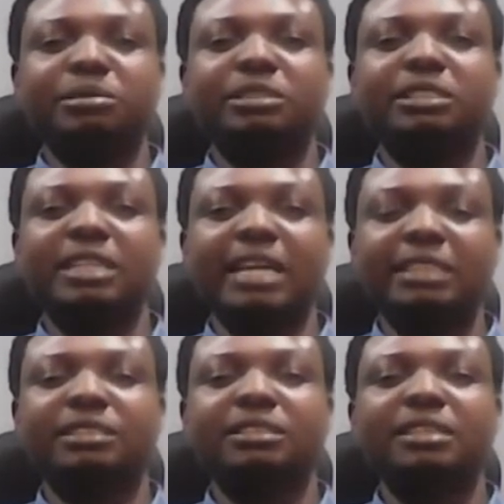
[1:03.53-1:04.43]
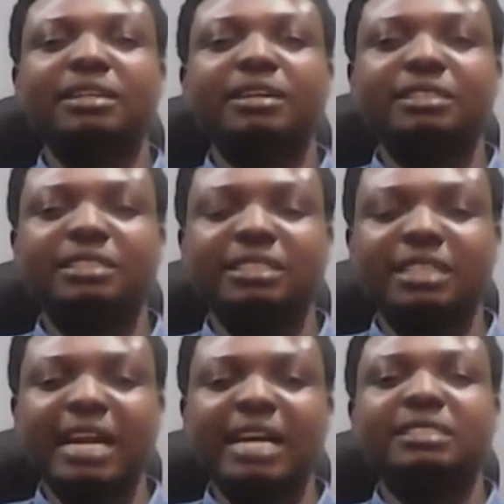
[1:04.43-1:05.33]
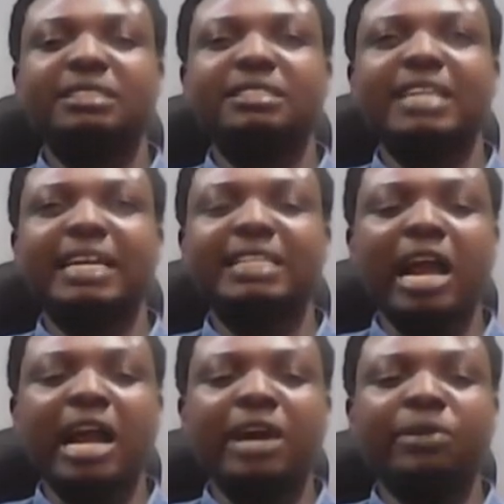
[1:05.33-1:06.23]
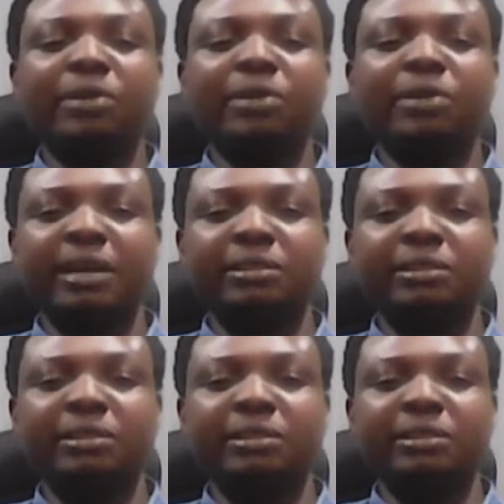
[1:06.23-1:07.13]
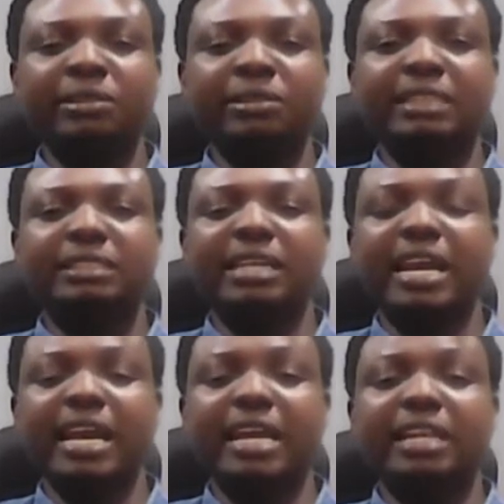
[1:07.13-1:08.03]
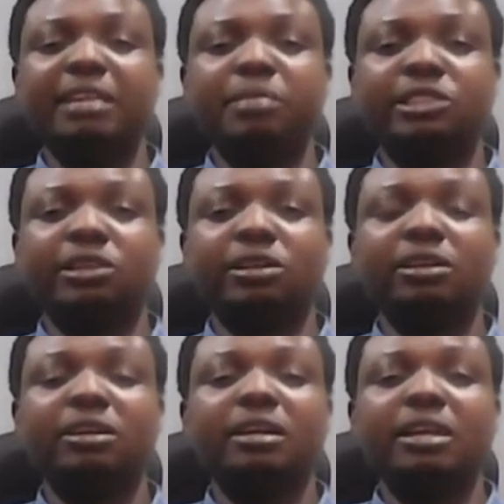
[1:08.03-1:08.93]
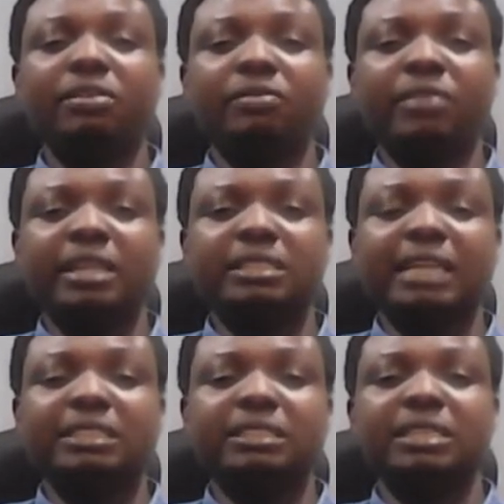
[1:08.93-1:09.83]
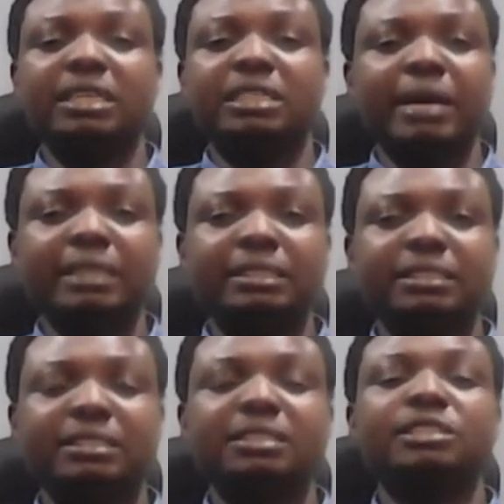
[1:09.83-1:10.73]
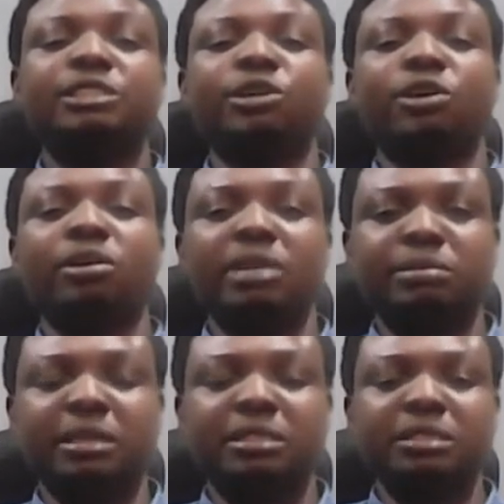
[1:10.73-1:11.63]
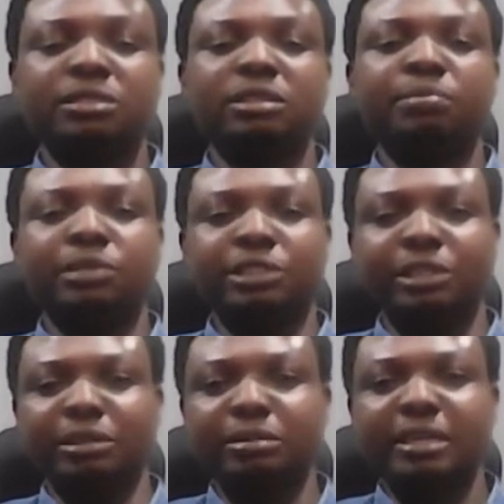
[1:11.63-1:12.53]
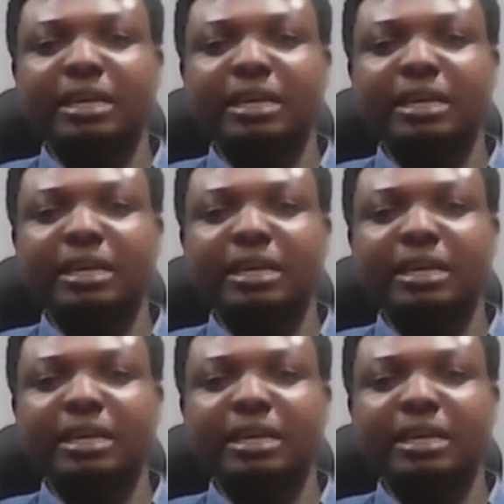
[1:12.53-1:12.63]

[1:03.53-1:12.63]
She has that aura around her that any major event that she takes part, she always makes it to the podium.